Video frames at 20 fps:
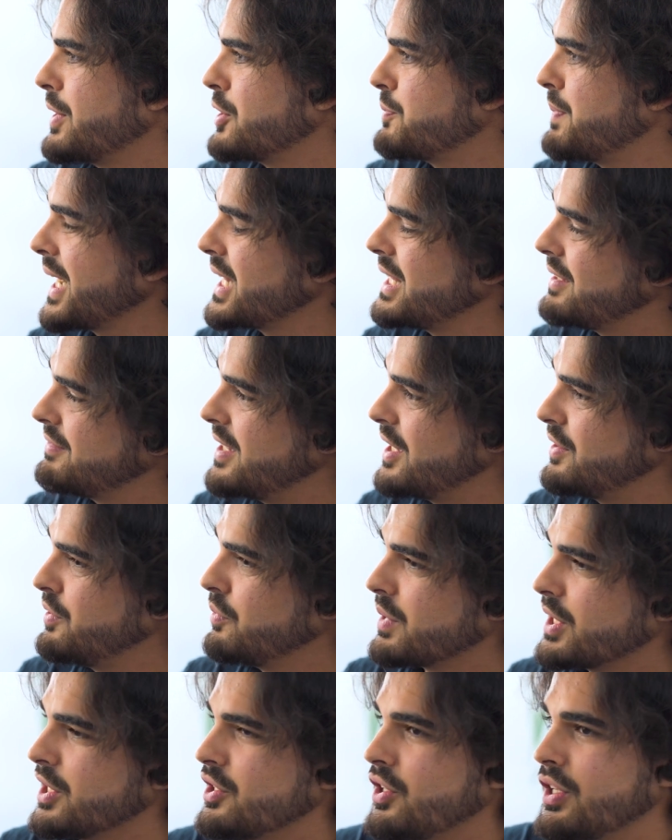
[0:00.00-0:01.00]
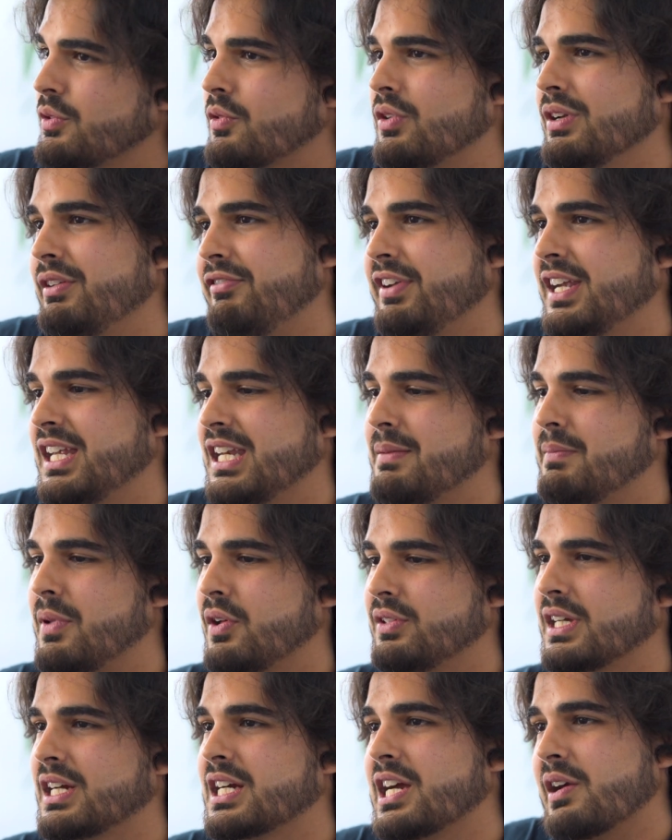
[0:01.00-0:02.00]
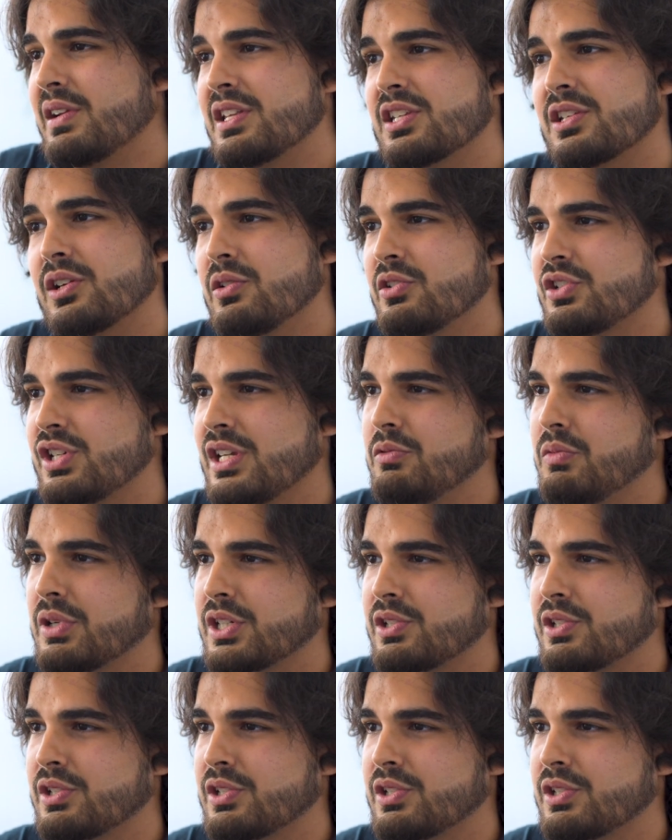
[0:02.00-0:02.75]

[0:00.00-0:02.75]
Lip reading: perspective that you are not only thinking about the current solution,